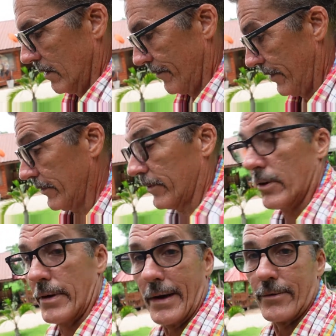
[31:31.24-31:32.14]
feels
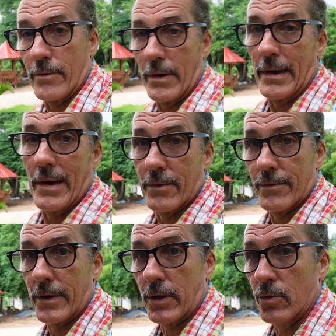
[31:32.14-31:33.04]
good actually right now. It's
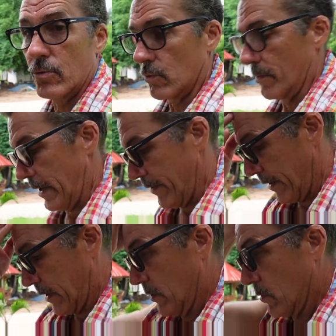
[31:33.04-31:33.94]
very cool,
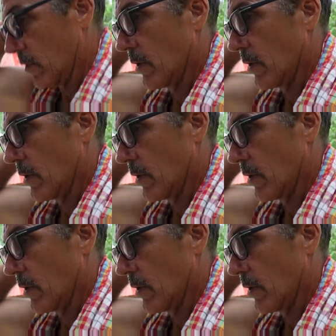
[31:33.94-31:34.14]
very cool.